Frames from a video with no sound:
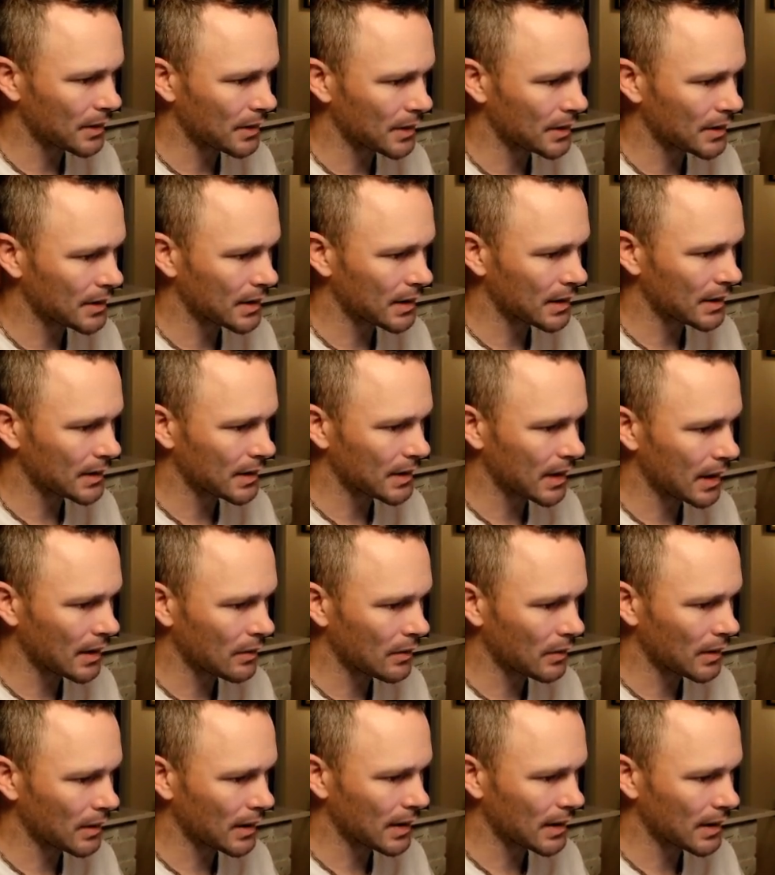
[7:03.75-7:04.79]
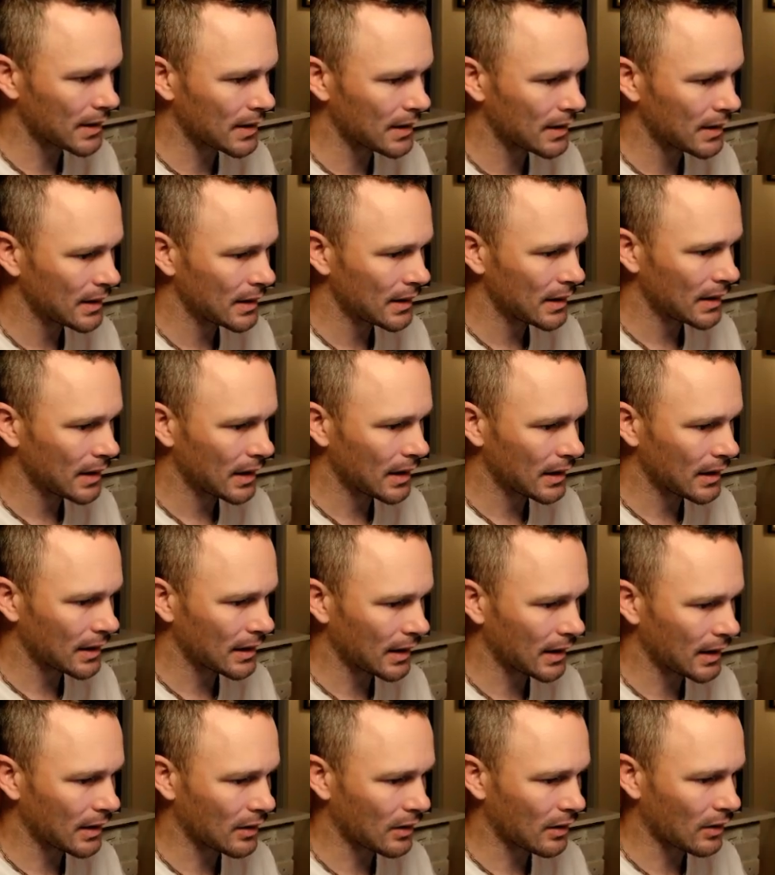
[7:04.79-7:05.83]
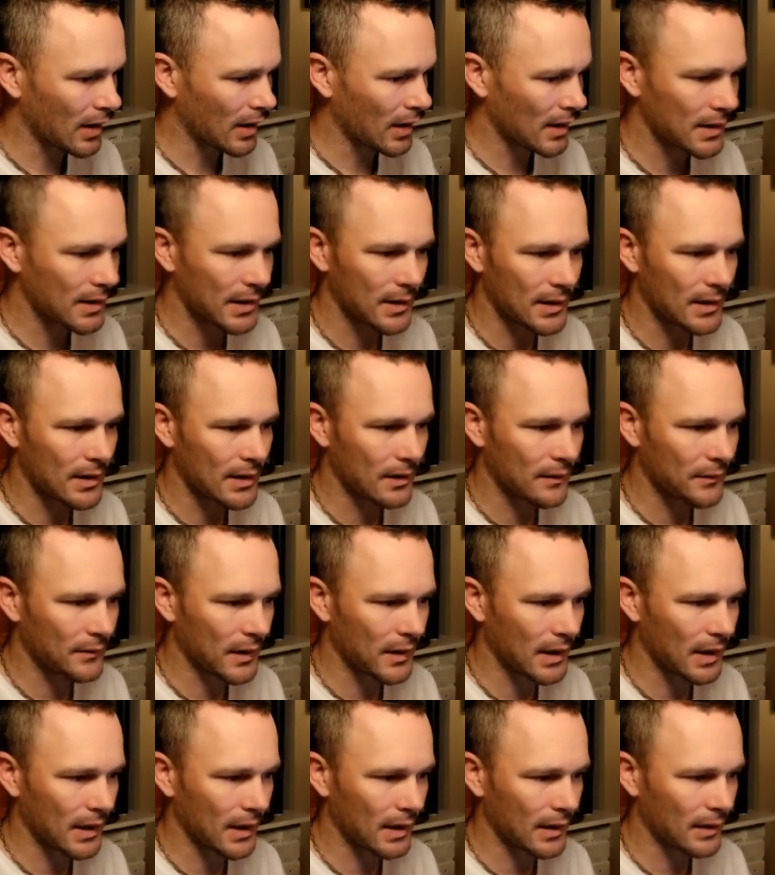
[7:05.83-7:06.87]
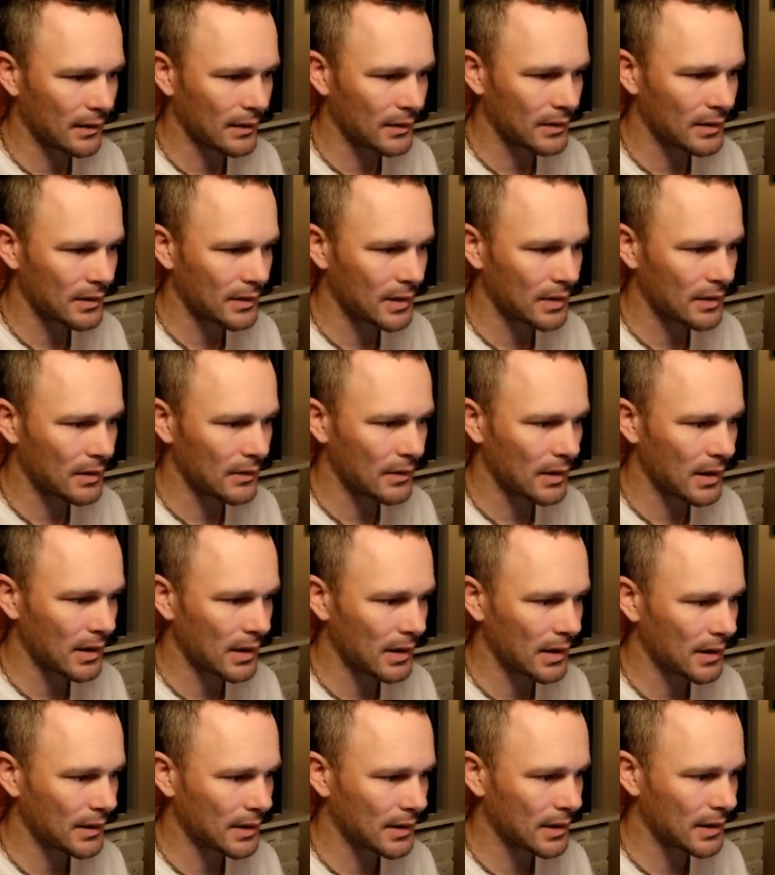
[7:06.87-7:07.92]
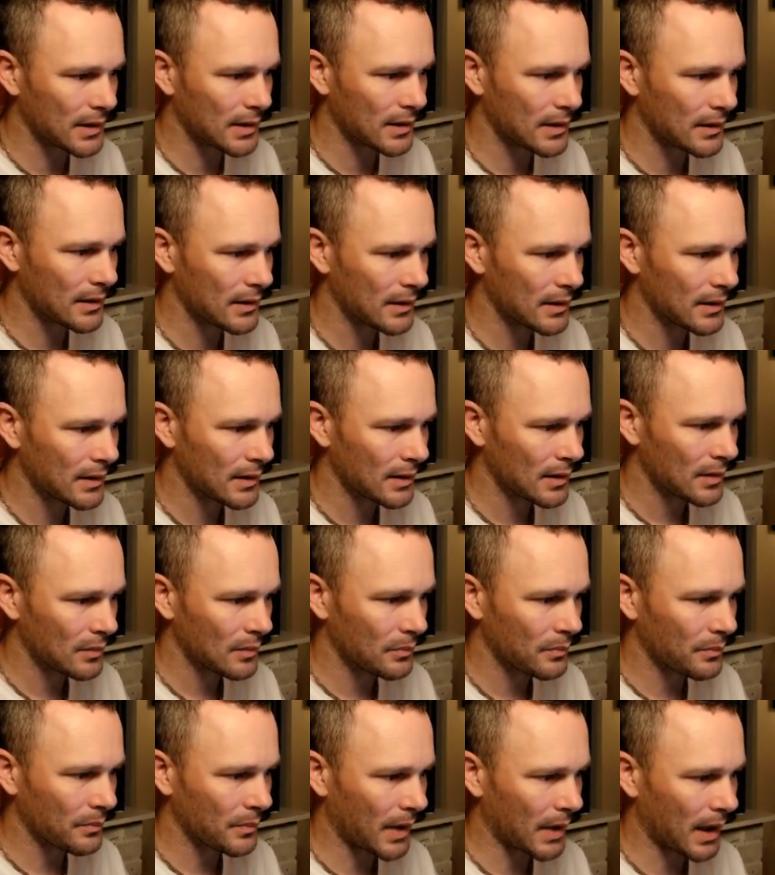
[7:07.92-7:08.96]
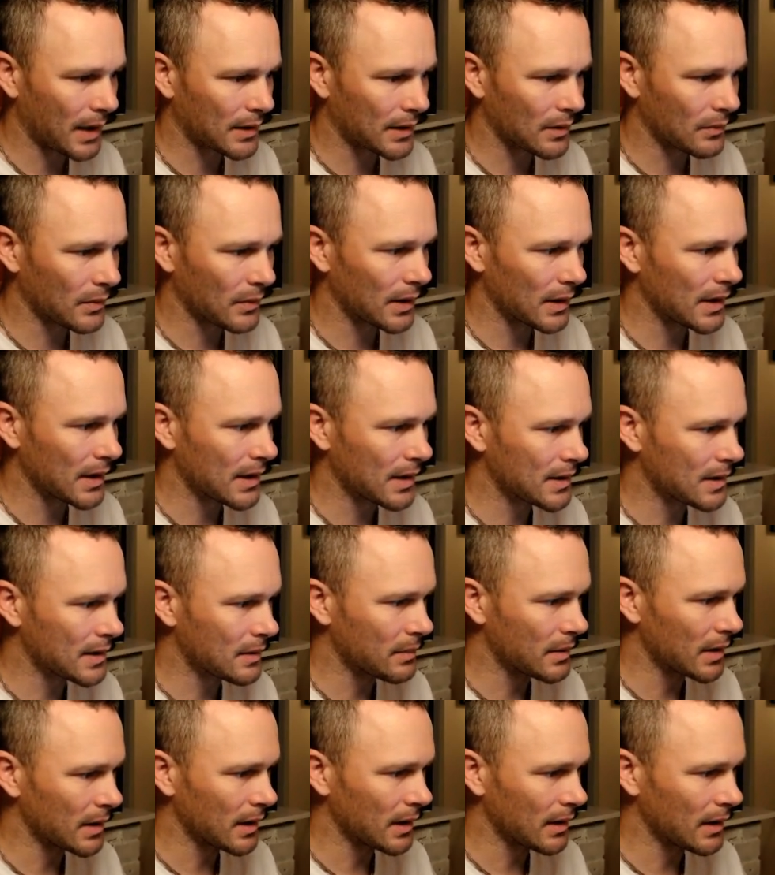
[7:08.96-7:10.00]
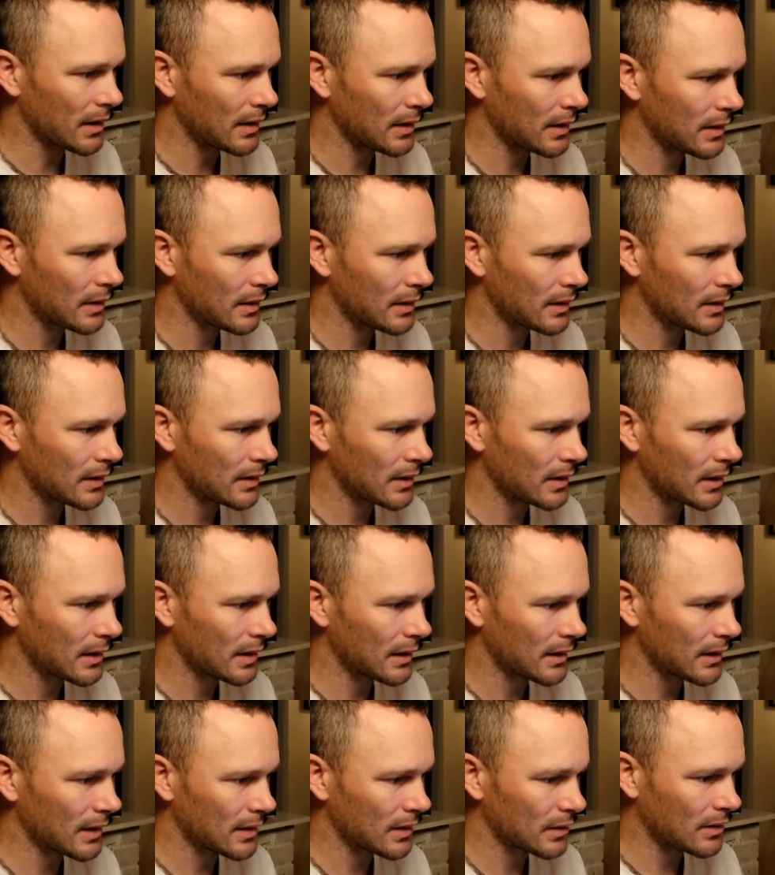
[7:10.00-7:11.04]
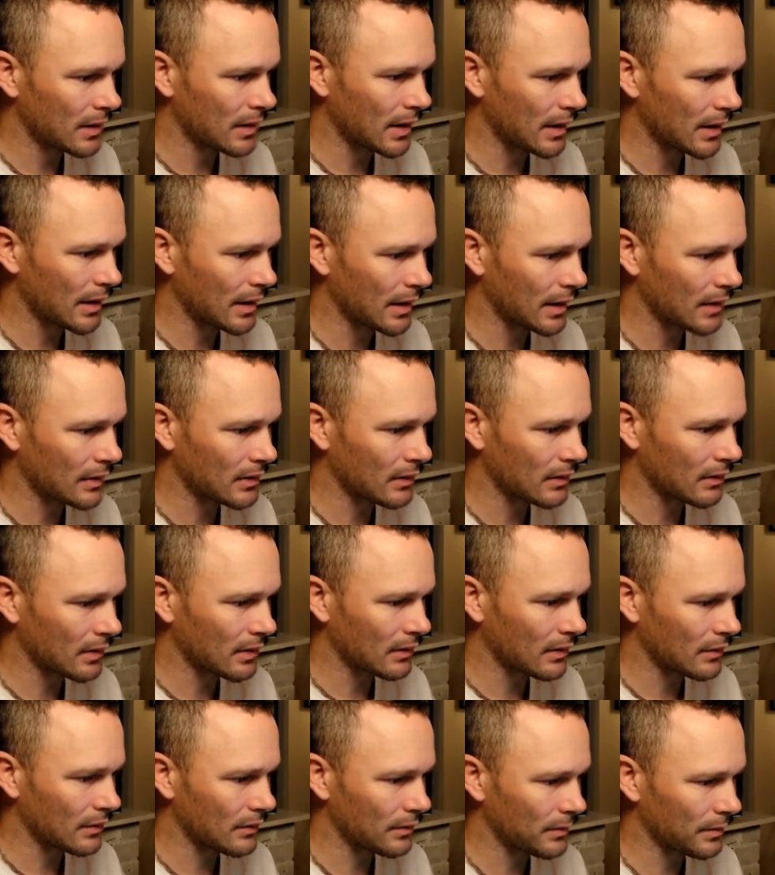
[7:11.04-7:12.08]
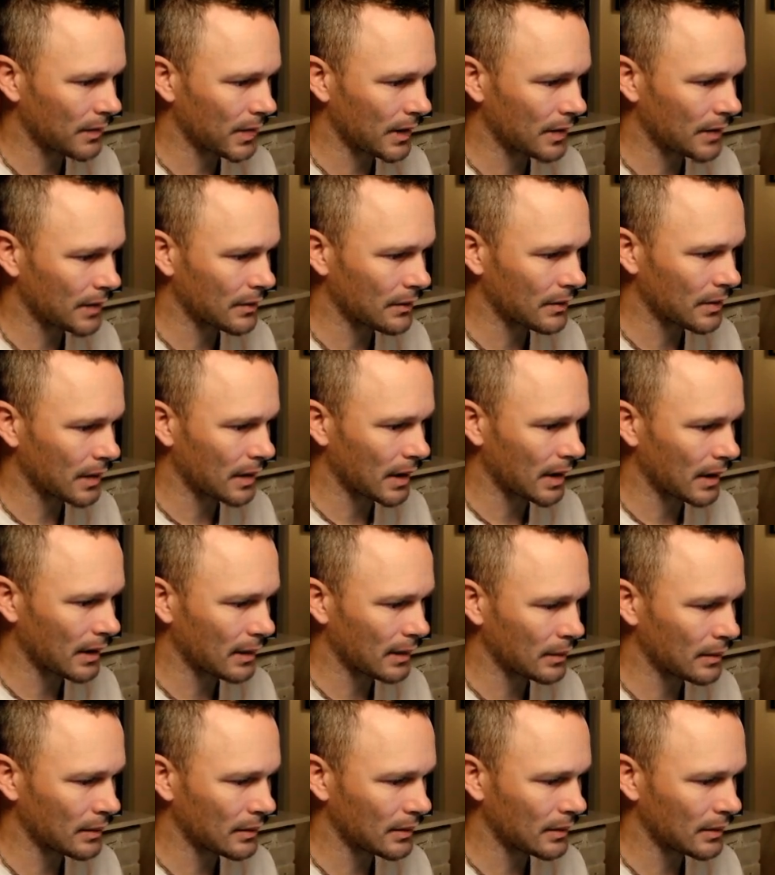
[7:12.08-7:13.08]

You're just going to take one of these and kind of cross itself again, just so you can get this back to where it needs to be. And then try that join roof plane tool again.